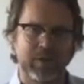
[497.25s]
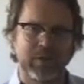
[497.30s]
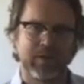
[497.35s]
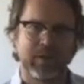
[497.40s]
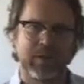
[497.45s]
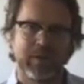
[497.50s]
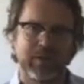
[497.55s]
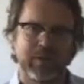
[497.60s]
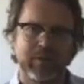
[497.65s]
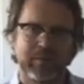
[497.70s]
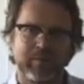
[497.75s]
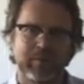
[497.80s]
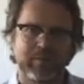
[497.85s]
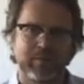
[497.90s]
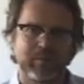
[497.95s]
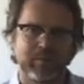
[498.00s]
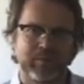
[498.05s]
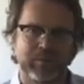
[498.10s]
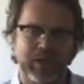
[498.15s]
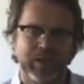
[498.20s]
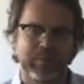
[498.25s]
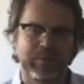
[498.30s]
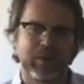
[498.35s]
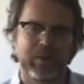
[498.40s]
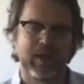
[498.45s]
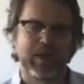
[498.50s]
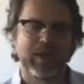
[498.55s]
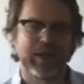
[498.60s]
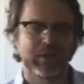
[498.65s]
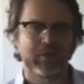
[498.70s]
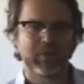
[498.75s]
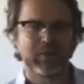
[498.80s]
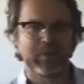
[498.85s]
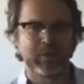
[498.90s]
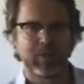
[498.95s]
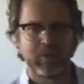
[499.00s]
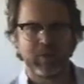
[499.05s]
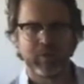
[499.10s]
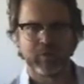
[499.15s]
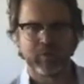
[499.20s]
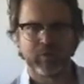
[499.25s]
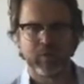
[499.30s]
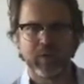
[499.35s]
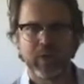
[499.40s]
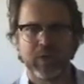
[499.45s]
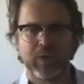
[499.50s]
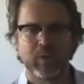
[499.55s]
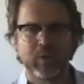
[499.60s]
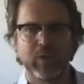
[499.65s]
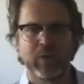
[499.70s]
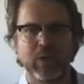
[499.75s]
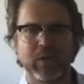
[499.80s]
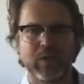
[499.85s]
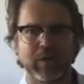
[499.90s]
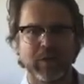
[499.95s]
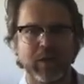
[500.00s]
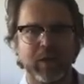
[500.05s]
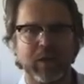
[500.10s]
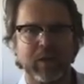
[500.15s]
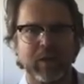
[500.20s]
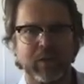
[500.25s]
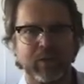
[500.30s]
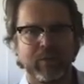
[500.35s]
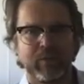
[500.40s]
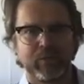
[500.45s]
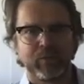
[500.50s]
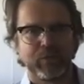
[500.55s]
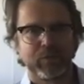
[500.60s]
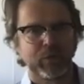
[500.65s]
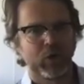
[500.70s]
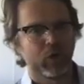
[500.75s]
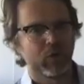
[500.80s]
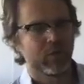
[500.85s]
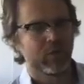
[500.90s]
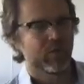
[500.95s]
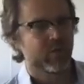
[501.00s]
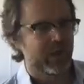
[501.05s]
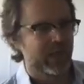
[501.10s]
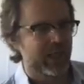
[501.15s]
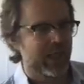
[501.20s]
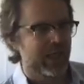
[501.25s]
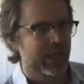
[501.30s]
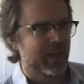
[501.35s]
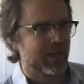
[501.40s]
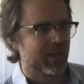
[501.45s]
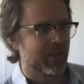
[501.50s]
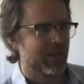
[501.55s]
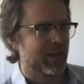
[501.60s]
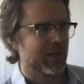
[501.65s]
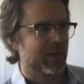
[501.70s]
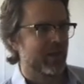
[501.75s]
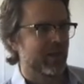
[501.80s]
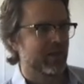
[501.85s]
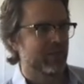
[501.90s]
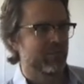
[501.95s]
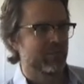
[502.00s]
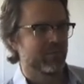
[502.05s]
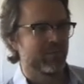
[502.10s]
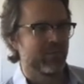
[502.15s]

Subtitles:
that apply in criminal law throughout the world, don't forget that